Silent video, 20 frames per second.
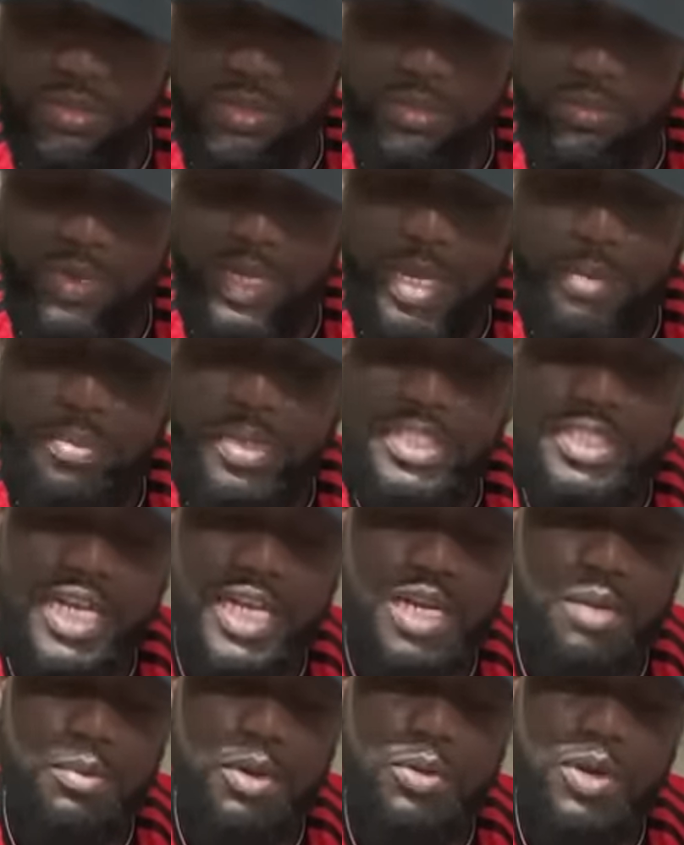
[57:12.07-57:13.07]
Where your picture,
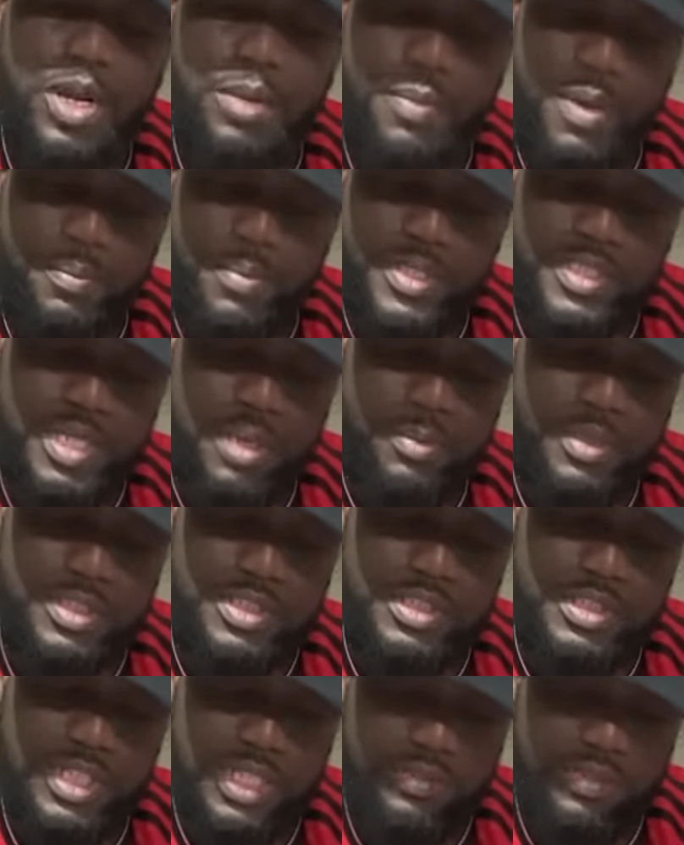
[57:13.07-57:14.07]
them? I hold up your picture, make
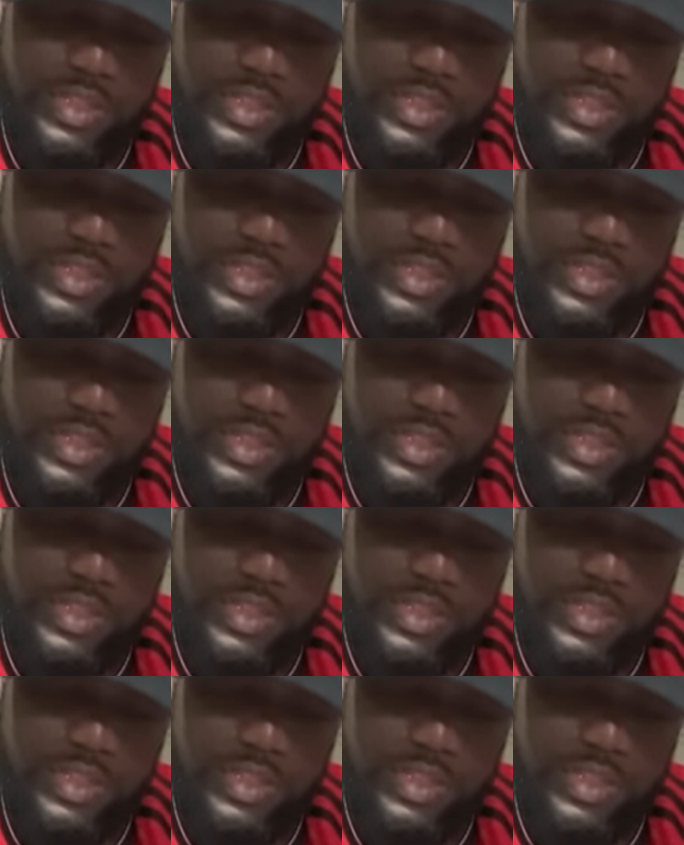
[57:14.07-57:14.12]
sure say if